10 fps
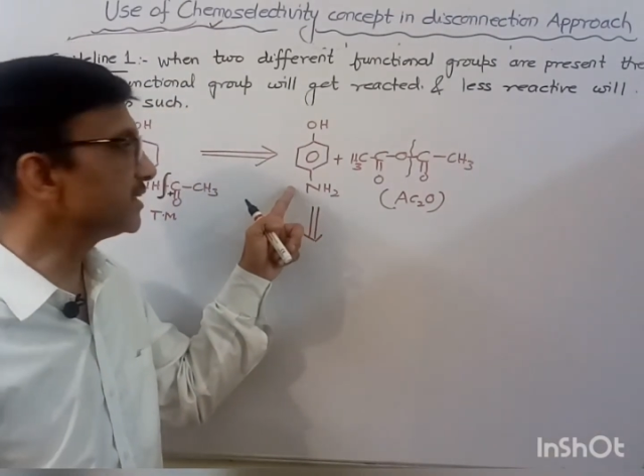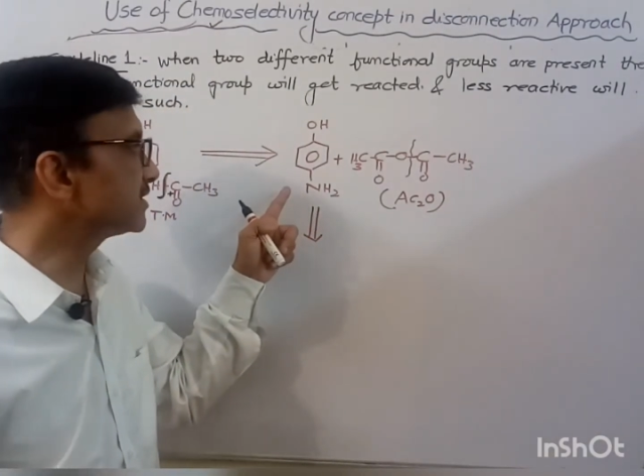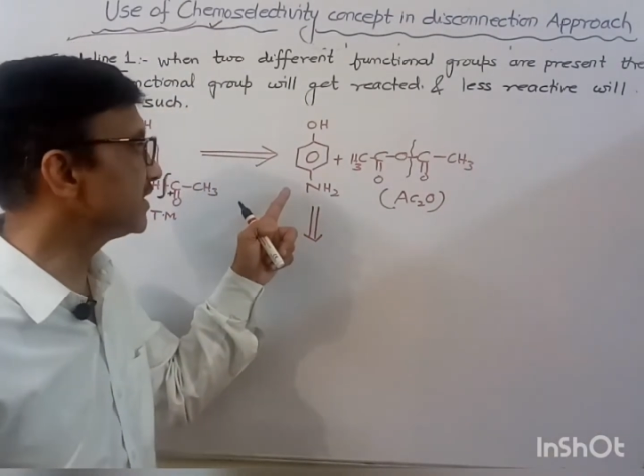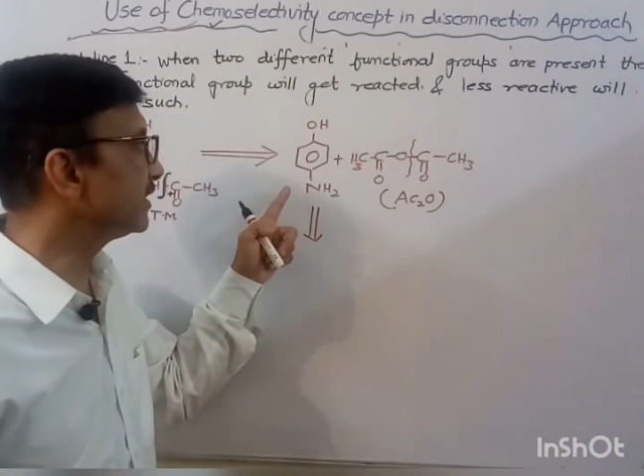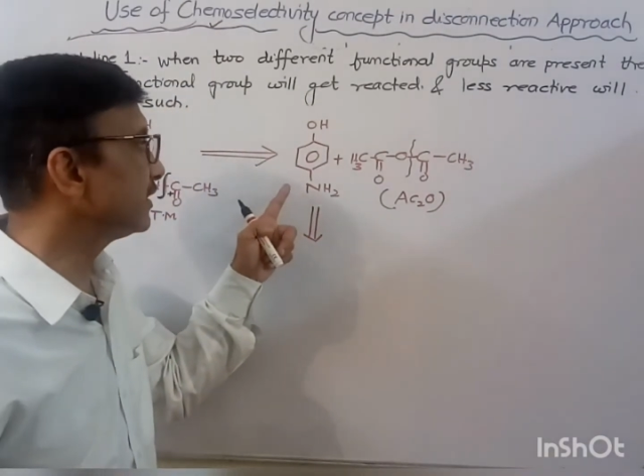
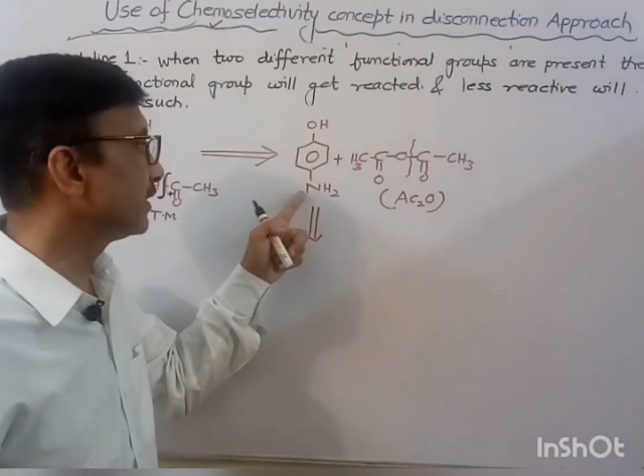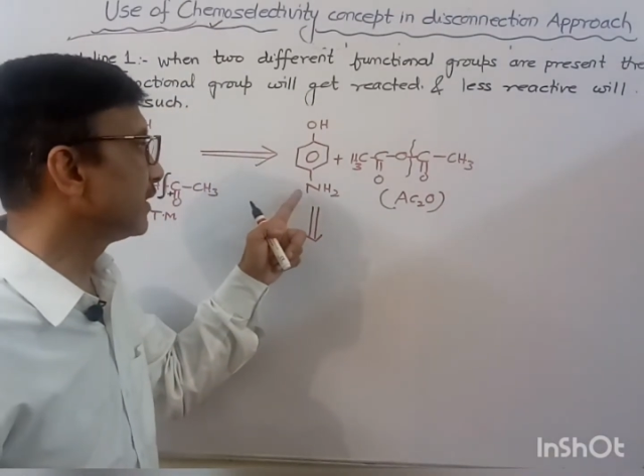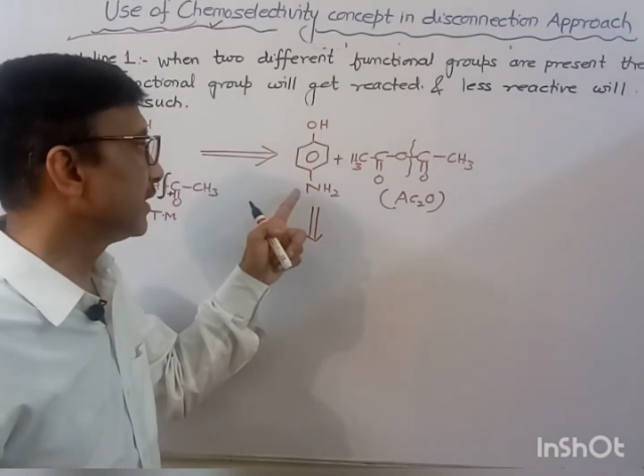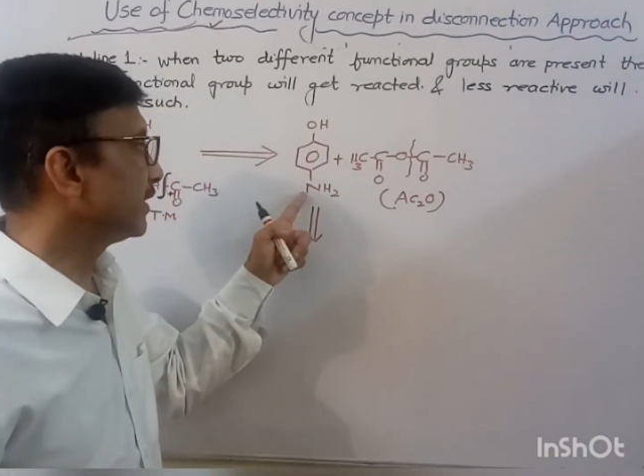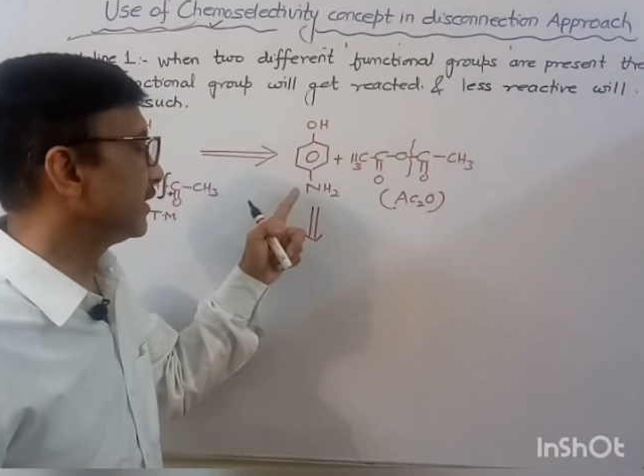easily
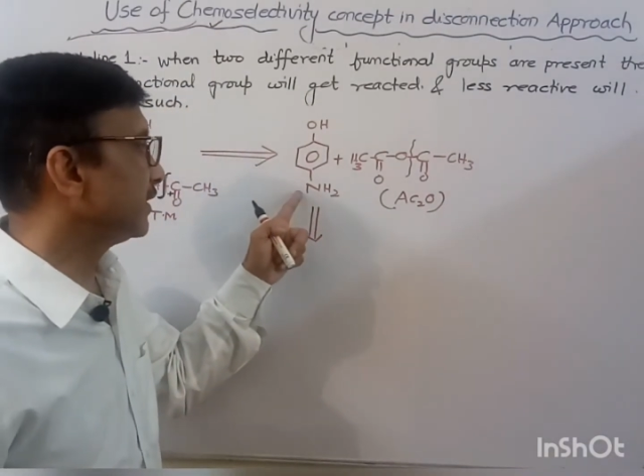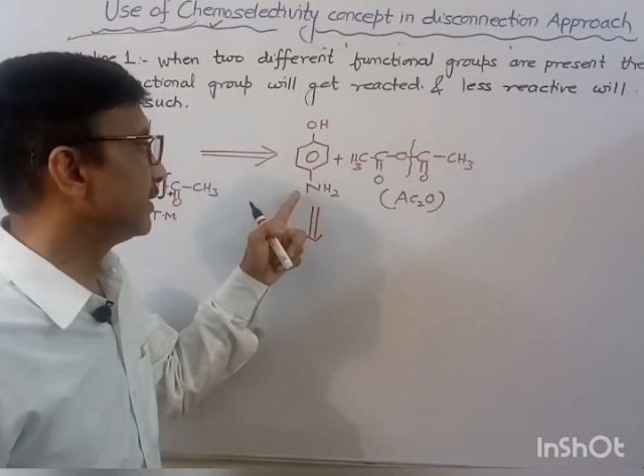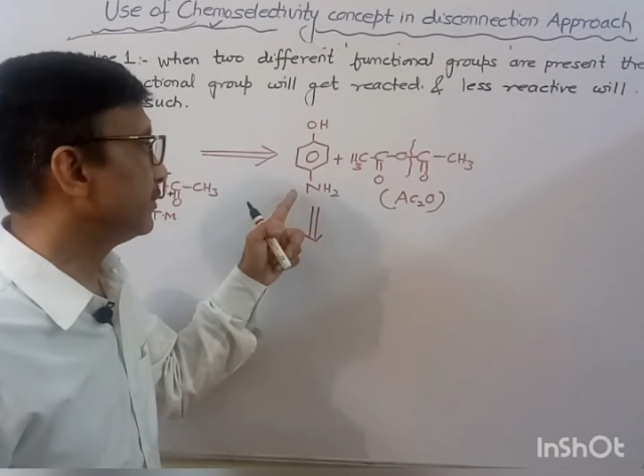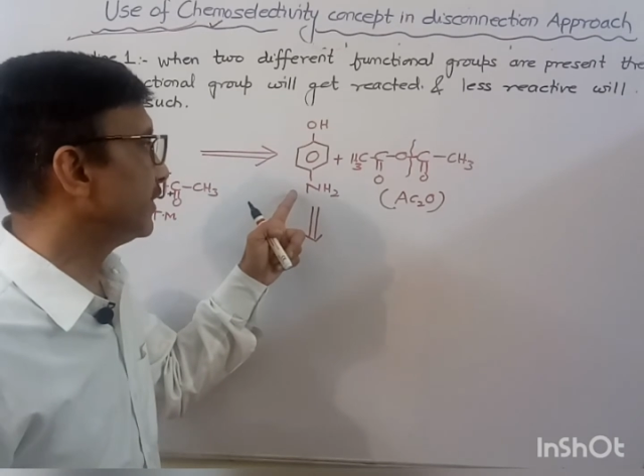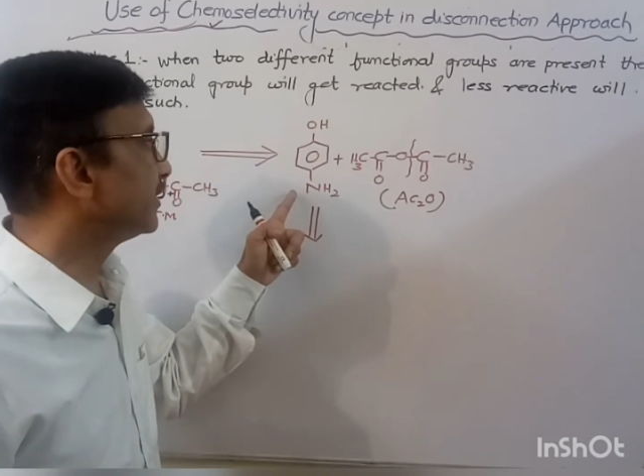
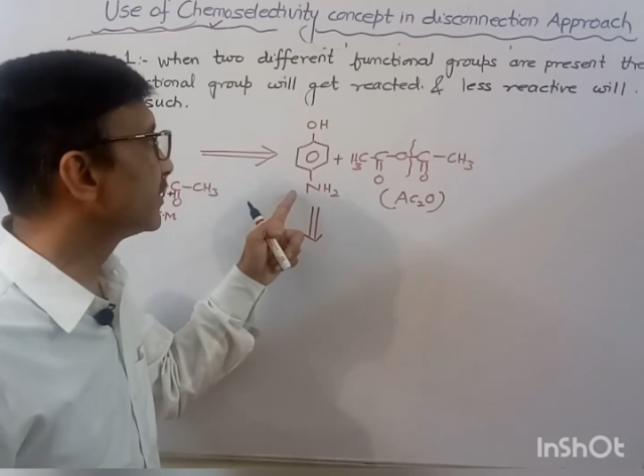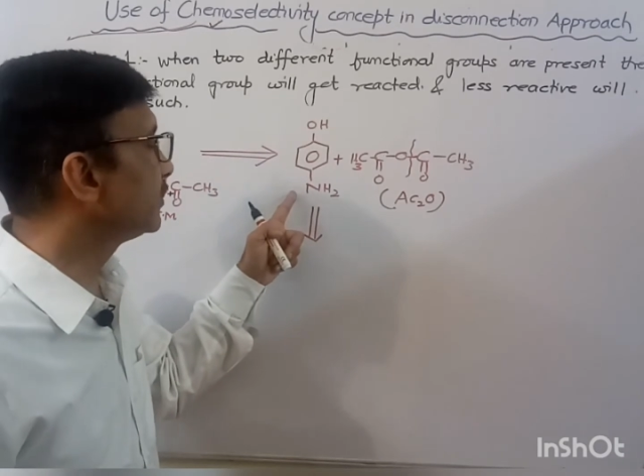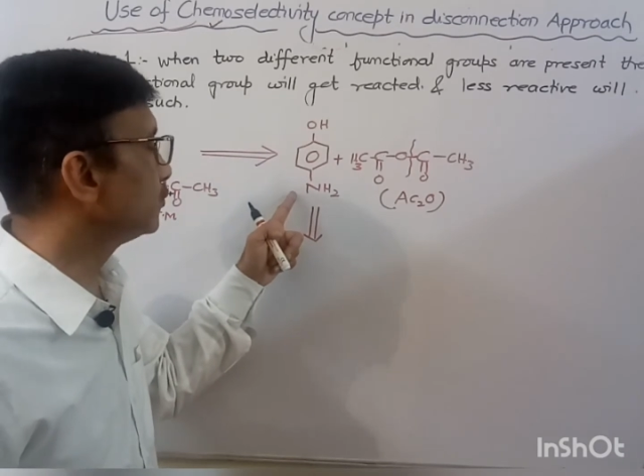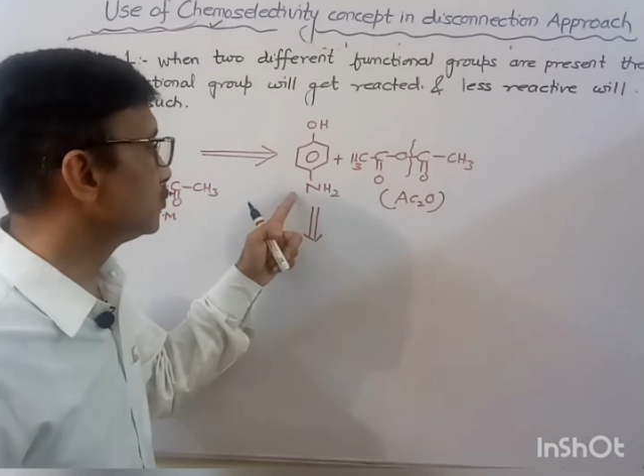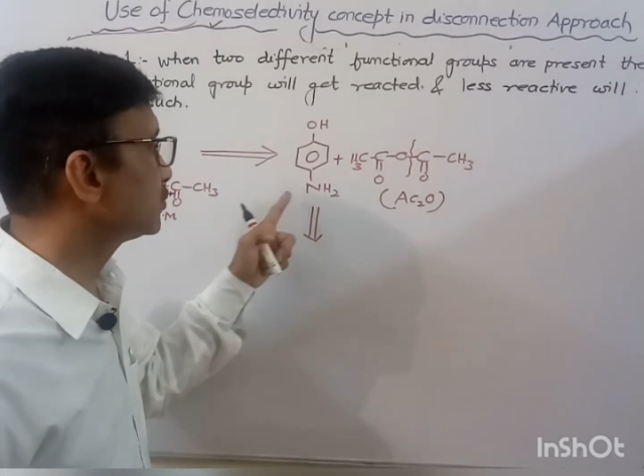be
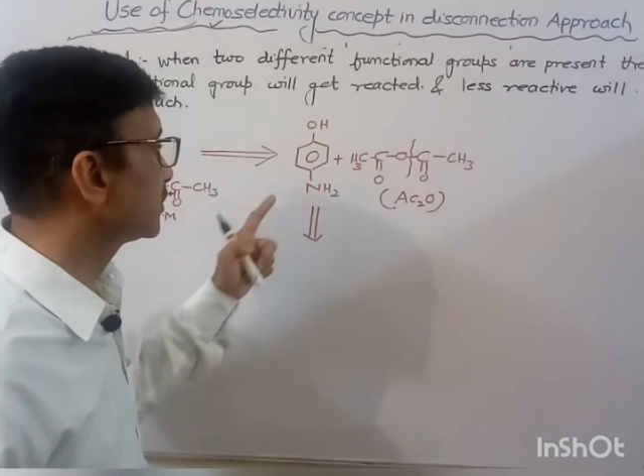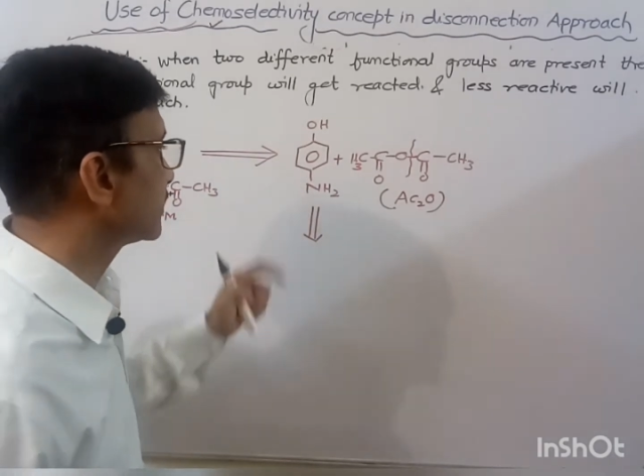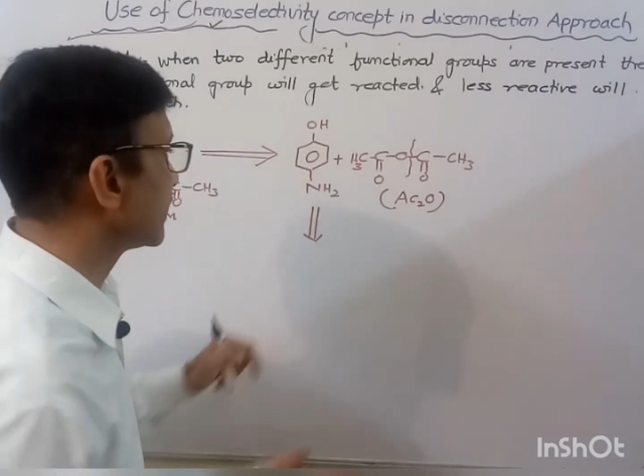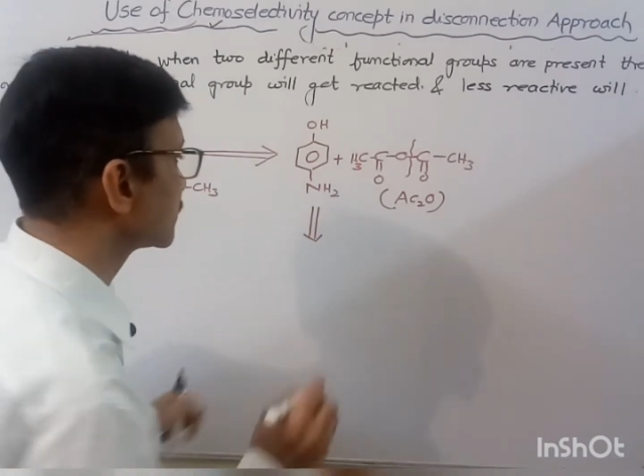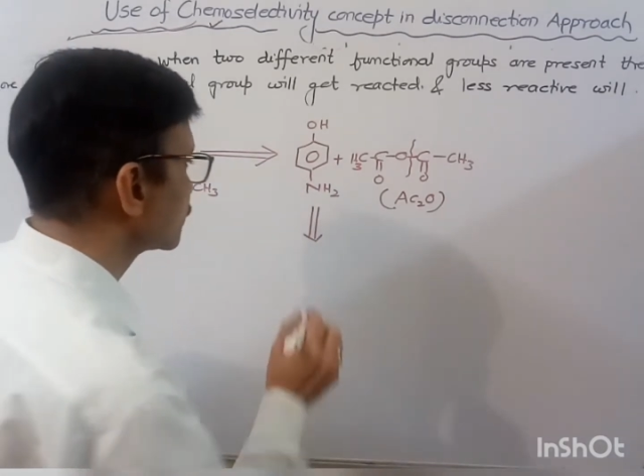introduced.
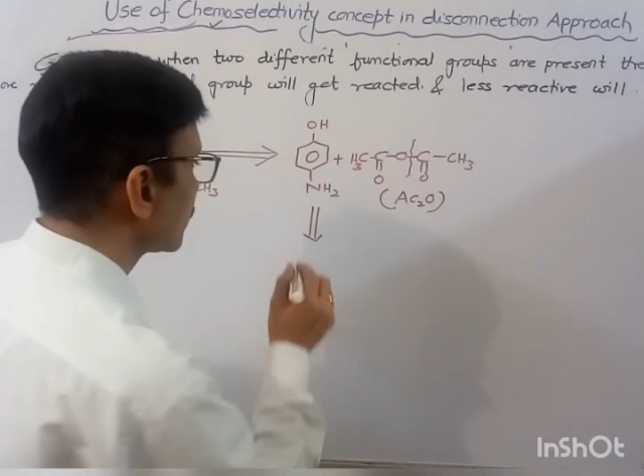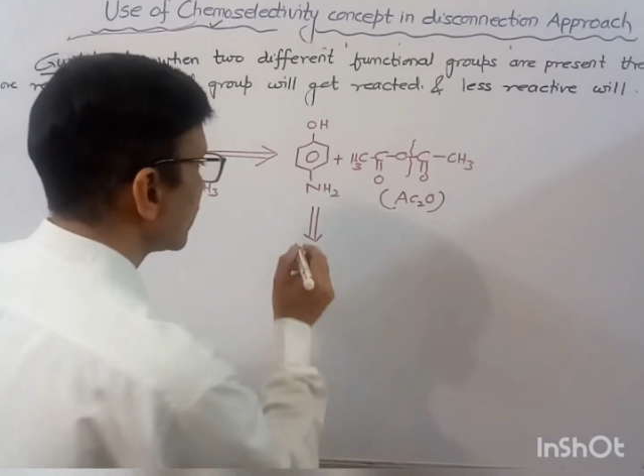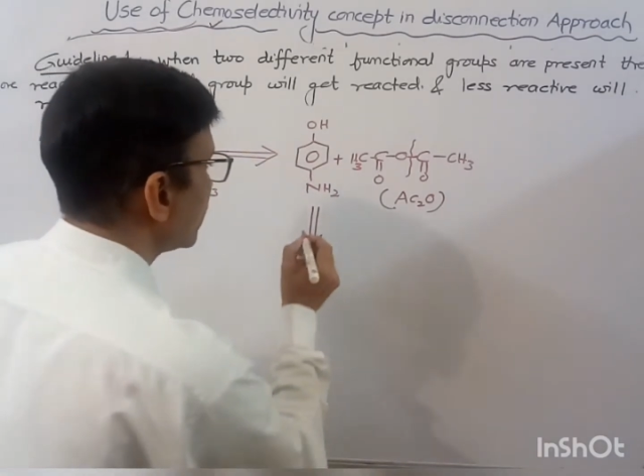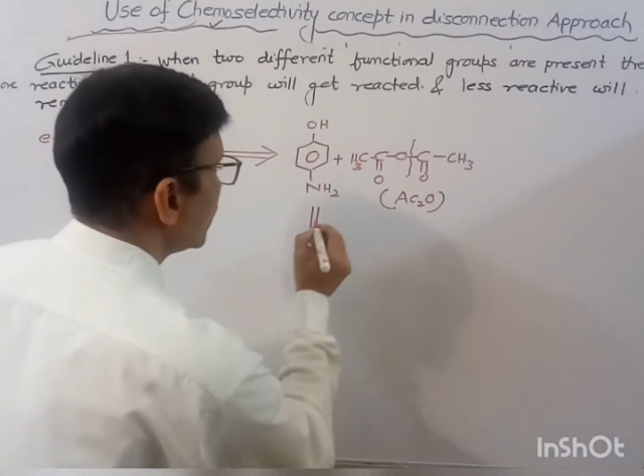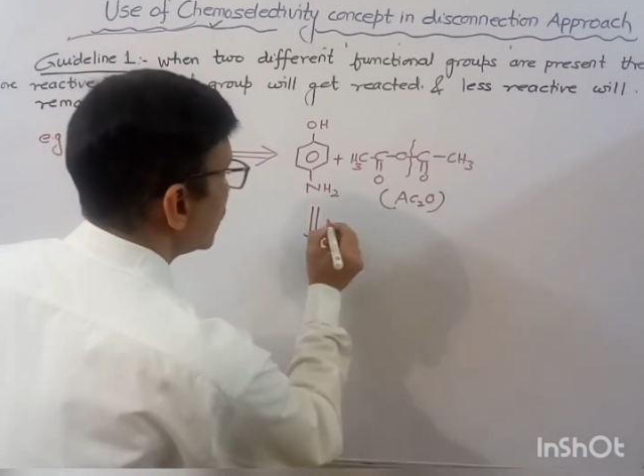That's
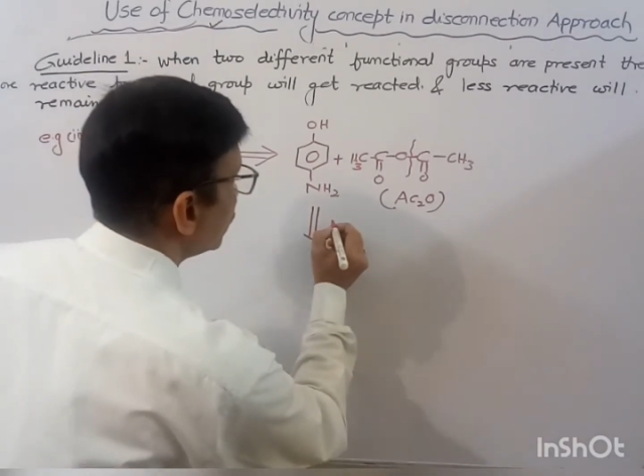why